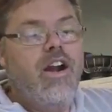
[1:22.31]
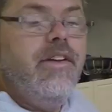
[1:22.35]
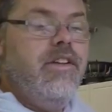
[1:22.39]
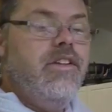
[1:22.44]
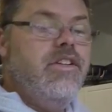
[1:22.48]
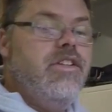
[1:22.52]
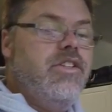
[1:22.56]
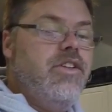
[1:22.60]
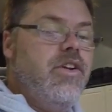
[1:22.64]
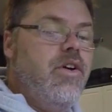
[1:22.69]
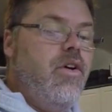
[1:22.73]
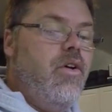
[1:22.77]

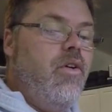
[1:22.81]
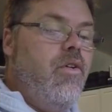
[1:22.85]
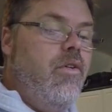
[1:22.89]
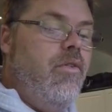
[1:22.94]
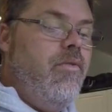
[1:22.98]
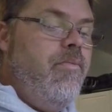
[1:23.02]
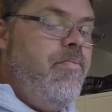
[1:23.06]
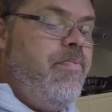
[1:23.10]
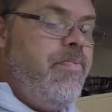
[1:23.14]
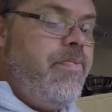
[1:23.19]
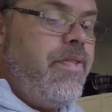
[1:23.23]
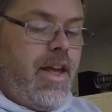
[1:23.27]
So
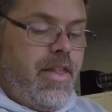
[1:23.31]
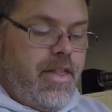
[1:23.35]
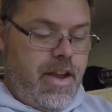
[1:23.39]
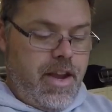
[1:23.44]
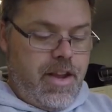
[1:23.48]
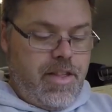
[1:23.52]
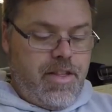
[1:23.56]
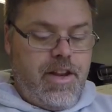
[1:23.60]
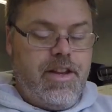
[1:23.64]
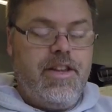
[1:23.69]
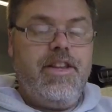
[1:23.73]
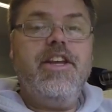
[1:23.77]
I think
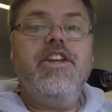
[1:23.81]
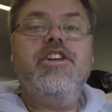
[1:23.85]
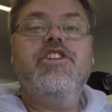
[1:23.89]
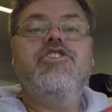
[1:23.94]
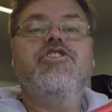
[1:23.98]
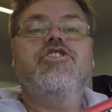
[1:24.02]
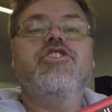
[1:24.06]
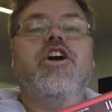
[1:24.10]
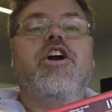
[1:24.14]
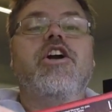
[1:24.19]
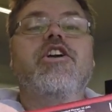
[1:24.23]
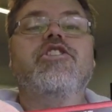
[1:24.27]
it's a
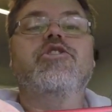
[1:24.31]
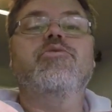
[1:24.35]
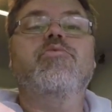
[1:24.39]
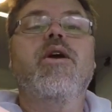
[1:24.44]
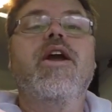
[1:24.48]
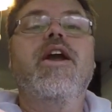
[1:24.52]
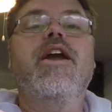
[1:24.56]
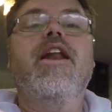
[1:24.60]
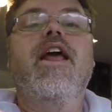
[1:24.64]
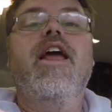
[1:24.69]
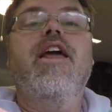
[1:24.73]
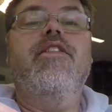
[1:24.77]
discharge
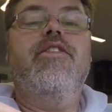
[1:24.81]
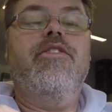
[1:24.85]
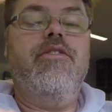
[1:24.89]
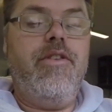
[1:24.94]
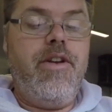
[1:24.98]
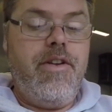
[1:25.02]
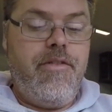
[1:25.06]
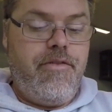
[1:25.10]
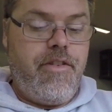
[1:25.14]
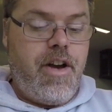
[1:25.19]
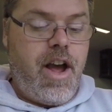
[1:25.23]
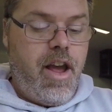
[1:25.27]
rate, eh?
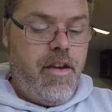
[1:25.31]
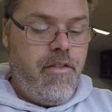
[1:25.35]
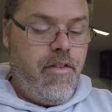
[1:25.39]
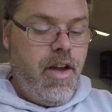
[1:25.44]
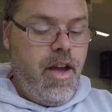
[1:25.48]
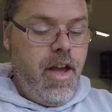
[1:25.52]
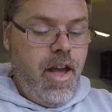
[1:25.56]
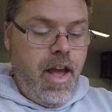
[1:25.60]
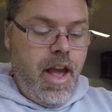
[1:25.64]
35.